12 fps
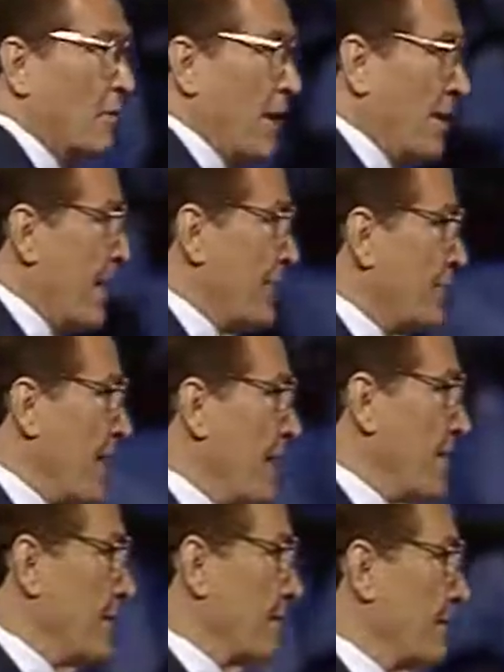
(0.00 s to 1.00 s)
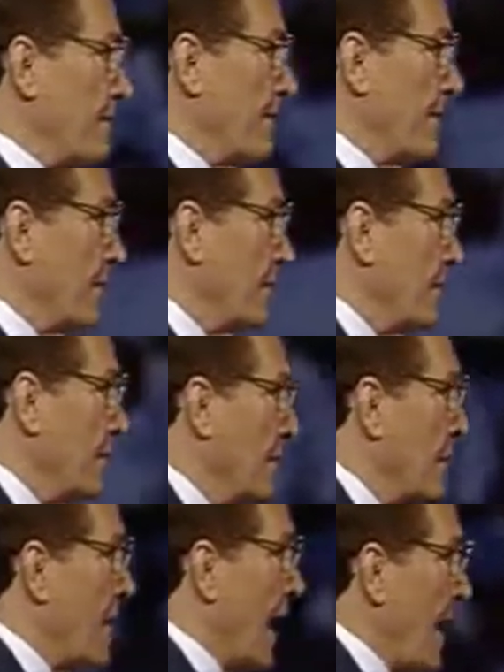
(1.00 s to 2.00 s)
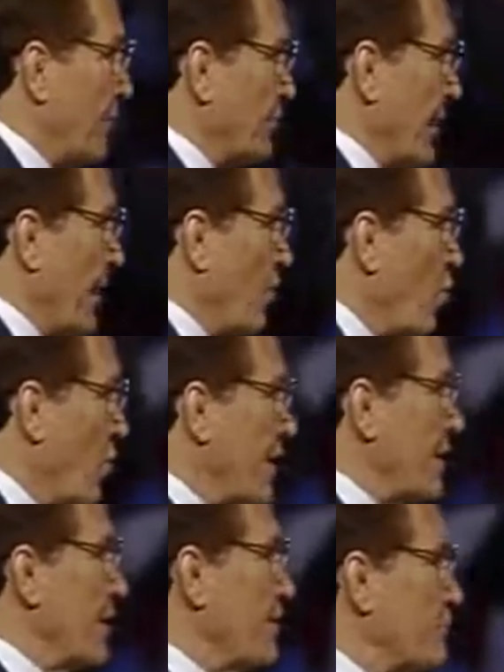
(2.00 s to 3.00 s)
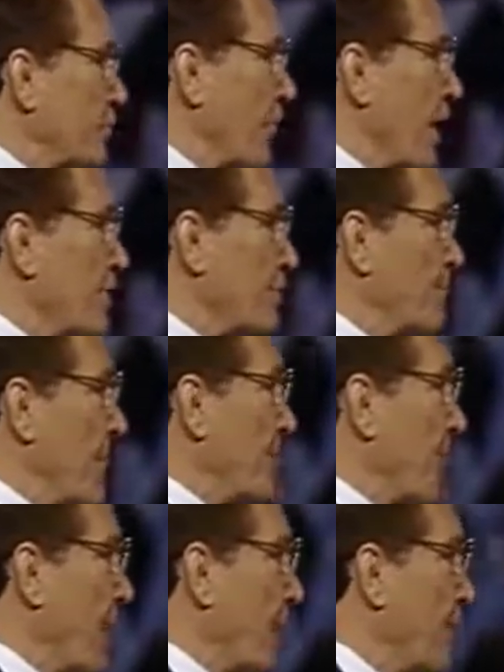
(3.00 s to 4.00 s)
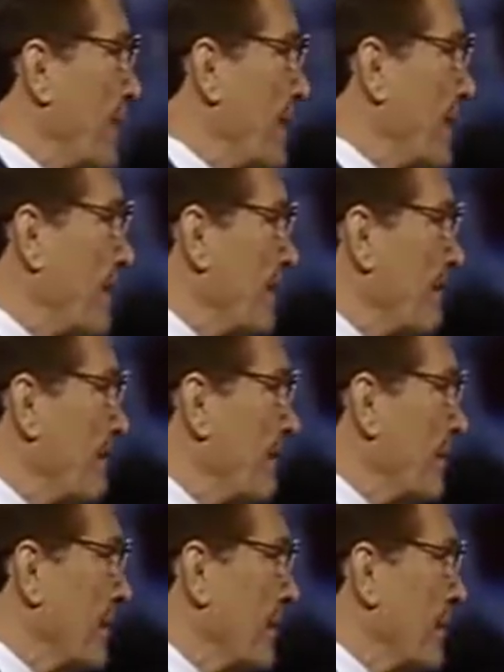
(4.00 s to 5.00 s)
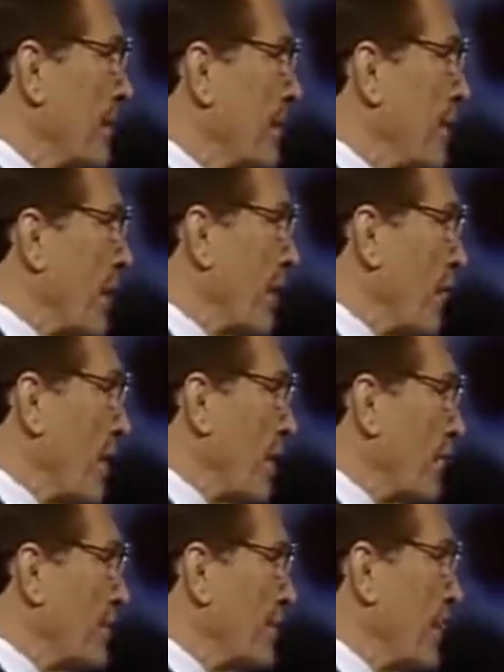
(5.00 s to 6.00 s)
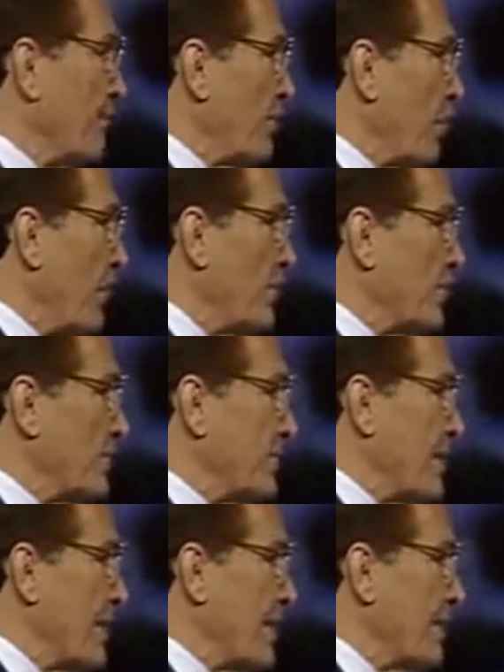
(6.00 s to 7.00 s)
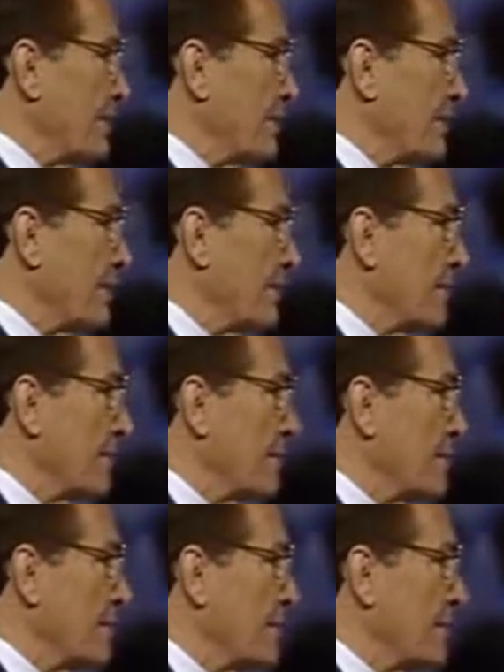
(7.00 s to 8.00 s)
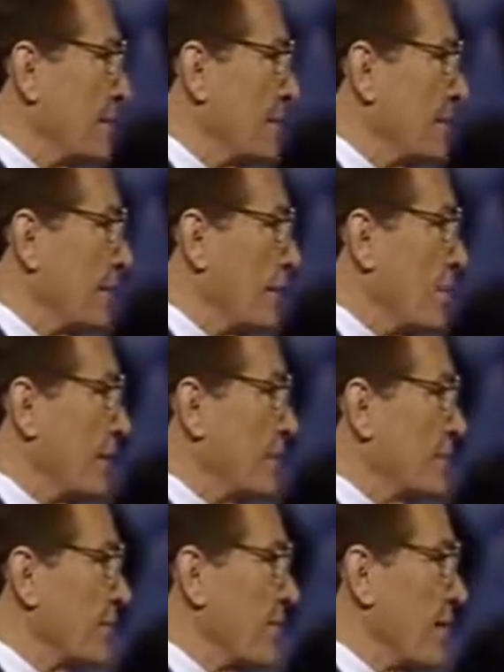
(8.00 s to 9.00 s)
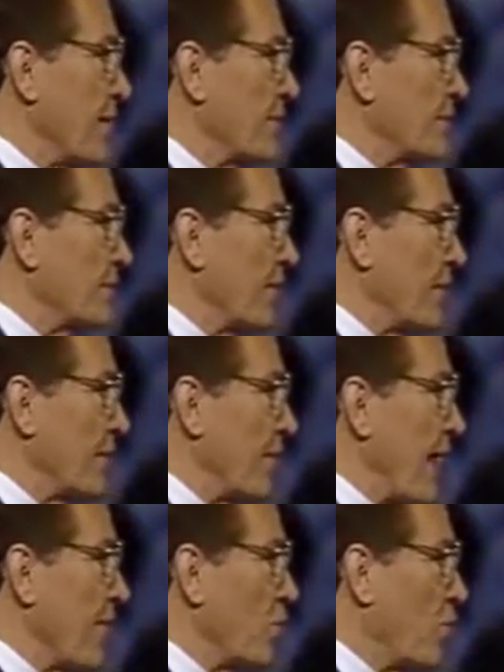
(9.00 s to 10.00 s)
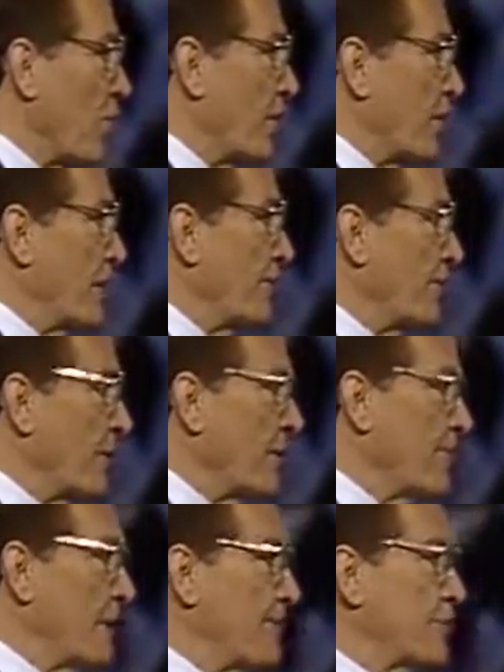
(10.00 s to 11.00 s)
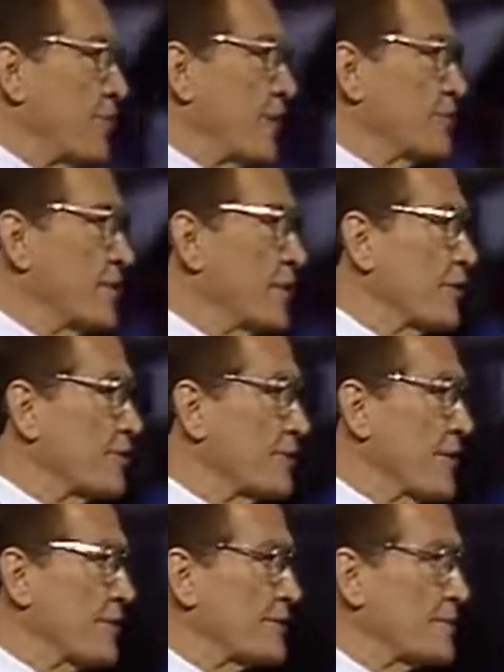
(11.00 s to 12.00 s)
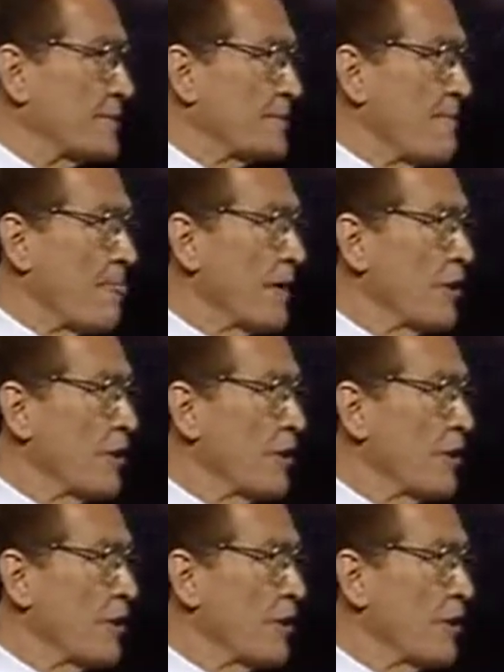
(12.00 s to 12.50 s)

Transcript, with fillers: What am I saying? I'm saying we trust people every day. If we receive the witness of men, the witness of God is greater. And the word if there may be translated since.